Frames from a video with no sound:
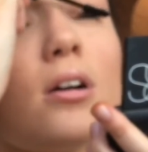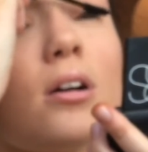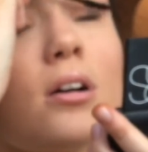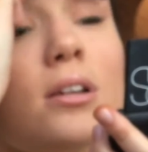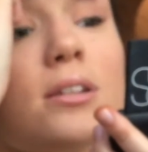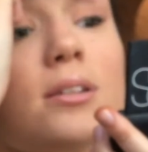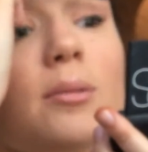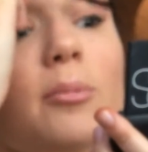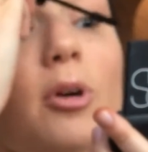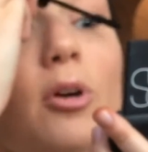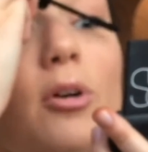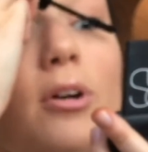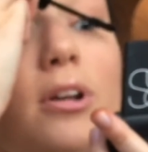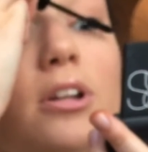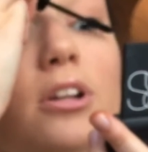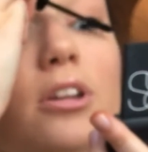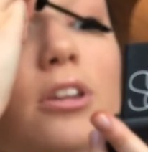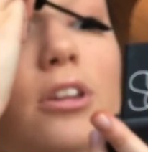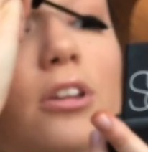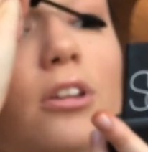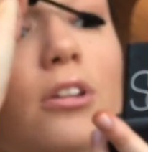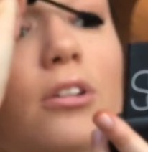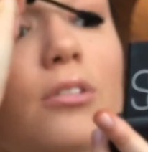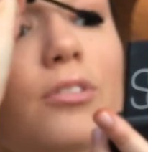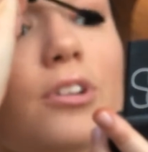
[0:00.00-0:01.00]
because I'm going to
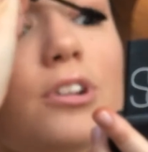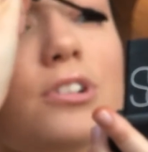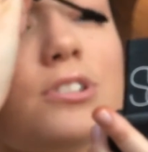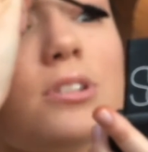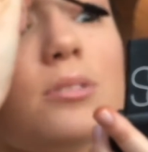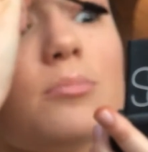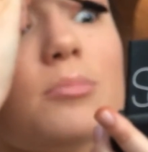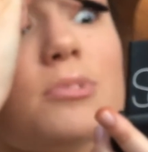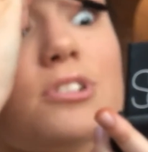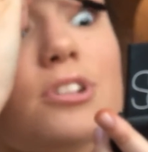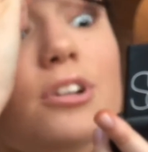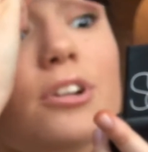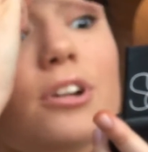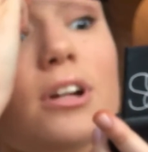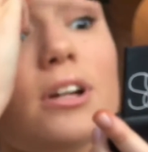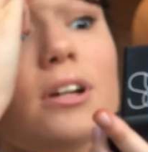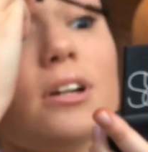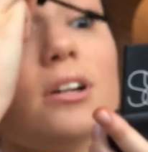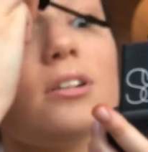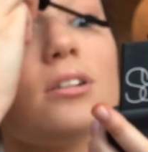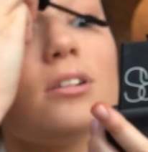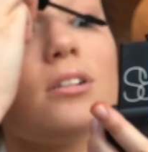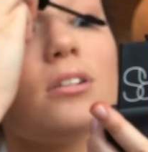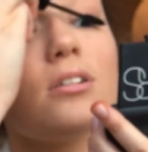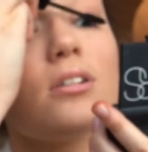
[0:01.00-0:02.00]
the University of Missouri.
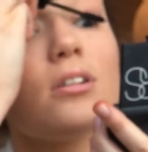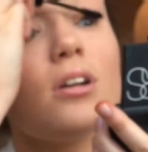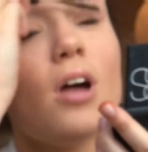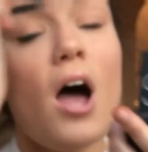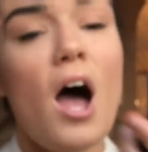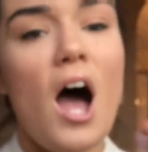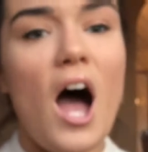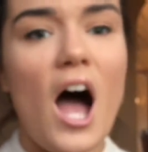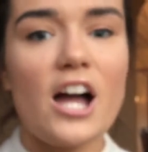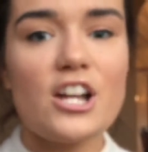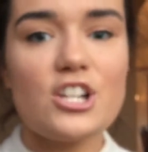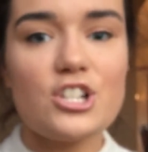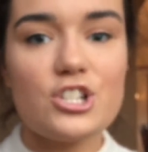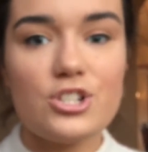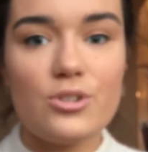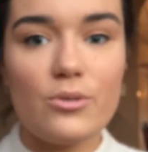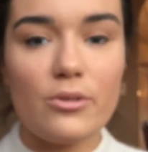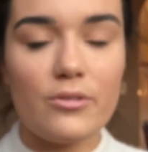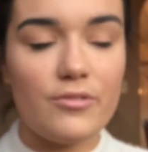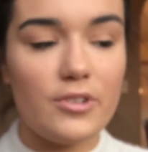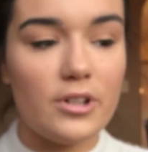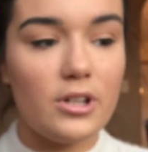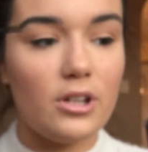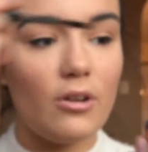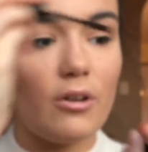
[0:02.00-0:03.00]
I should do a
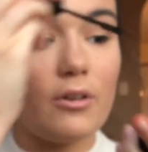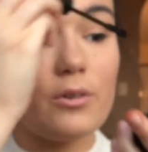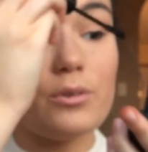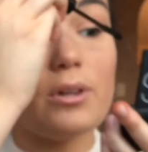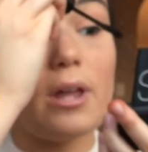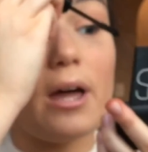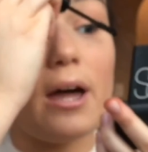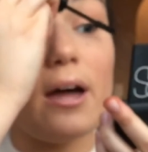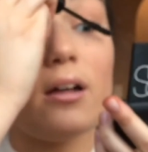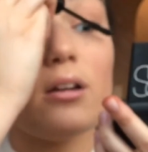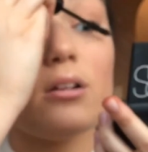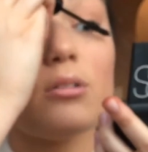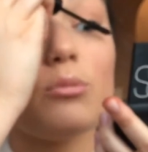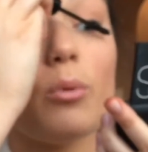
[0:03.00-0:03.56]
video on that,